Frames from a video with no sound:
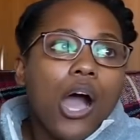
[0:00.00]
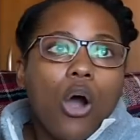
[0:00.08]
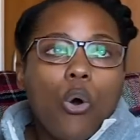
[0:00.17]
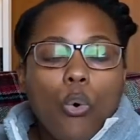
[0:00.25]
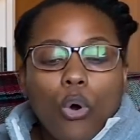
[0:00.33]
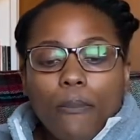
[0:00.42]

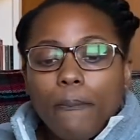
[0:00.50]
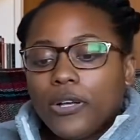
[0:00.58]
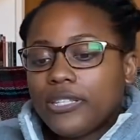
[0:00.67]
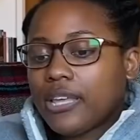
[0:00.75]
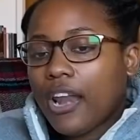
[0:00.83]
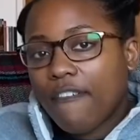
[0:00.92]
or
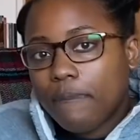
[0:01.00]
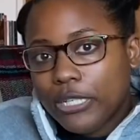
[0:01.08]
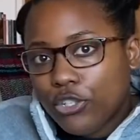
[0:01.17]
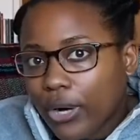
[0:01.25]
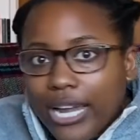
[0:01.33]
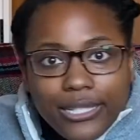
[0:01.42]
books that have been
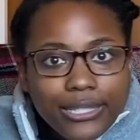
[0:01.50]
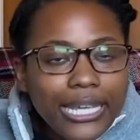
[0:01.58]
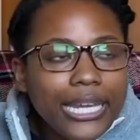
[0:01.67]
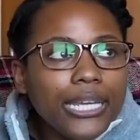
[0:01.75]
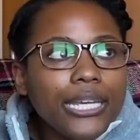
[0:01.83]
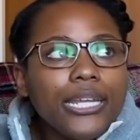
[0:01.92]

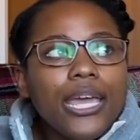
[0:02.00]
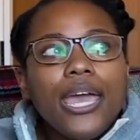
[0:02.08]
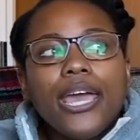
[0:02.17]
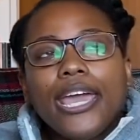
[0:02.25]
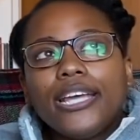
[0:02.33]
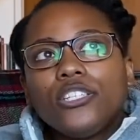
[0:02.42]
translated.
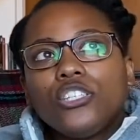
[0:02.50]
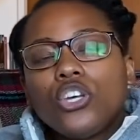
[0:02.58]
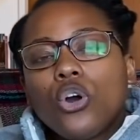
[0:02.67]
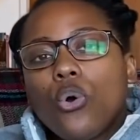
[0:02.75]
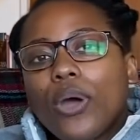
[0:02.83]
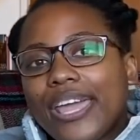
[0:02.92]
And
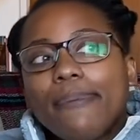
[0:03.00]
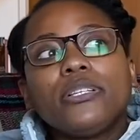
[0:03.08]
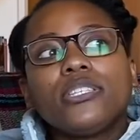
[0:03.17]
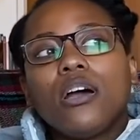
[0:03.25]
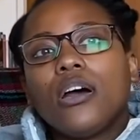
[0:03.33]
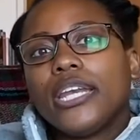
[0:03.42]
so
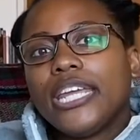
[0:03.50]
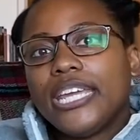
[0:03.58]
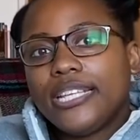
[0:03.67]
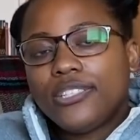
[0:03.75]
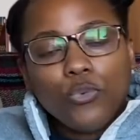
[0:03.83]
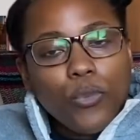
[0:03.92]
Amazon
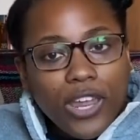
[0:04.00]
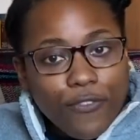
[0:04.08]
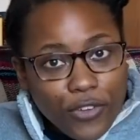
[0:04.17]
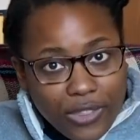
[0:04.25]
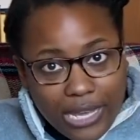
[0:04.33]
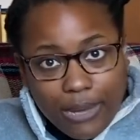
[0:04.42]
is the way
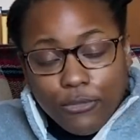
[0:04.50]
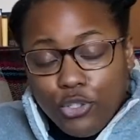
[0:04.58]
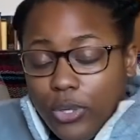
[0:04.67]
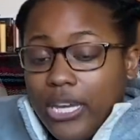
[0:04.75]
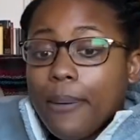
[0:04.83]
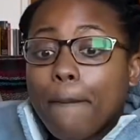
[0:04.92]
for them to
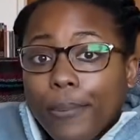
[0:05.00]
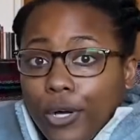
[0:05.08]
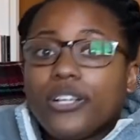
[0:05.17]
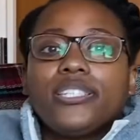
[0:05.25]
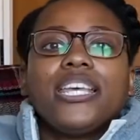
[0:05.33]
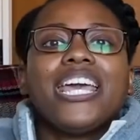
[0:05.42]
get
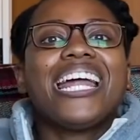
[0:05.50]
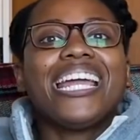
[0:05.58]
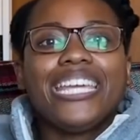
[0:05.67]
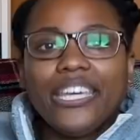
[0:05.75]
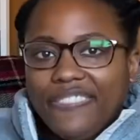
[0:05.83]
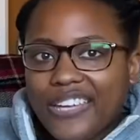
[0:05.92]
books. And I
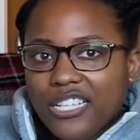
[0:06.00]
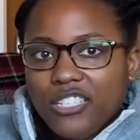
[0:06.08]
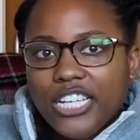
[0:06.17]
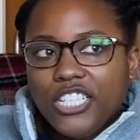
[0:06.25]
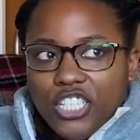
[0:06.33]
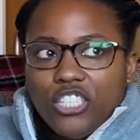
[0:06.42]
get that. So
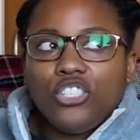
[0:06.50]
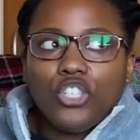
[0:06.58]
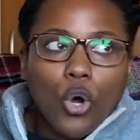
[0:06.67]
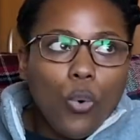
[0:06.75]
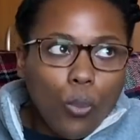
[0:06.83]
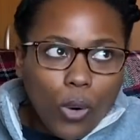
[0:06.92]
I just
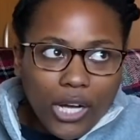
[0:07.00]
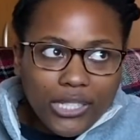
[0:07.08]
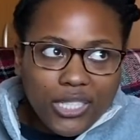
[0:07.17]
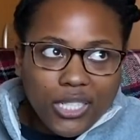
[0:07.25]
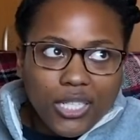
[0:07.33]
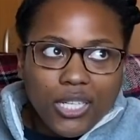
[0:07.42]
don't
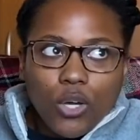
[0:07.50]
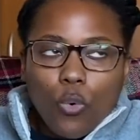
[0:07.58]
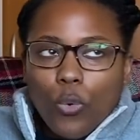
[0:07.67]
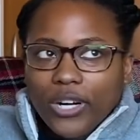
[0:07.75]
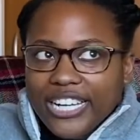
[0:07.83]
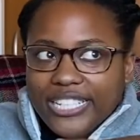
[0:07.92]
want
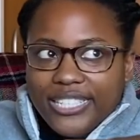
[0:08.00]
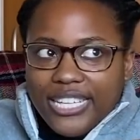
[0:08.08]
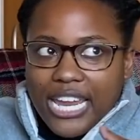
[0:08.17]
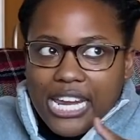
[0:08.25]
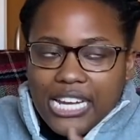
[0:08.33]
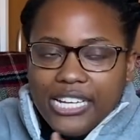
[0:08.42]
what I
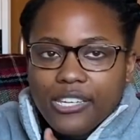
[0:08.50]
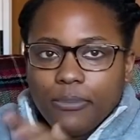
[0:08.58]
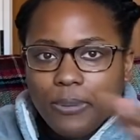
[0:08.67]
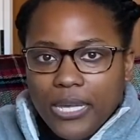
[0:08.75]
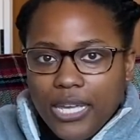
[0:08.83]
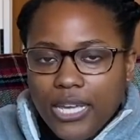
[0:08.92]
say to
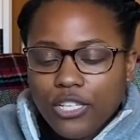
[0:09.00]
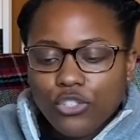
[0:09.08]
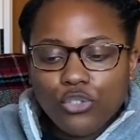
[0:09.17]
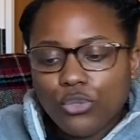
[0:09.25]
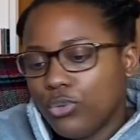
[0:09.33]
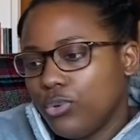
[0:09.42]
be
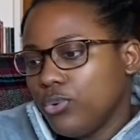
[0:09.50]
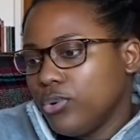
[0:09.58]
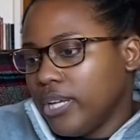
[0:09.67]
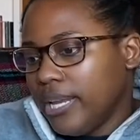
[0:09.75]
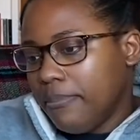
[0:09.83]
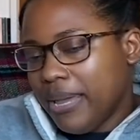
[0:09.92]
construed
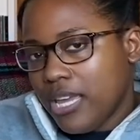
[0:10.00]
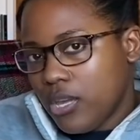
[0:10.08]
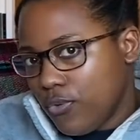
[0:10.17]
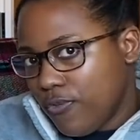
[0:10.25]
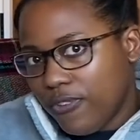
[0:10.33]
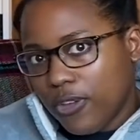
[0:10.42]
and make
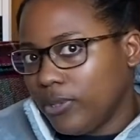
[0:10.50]
you feel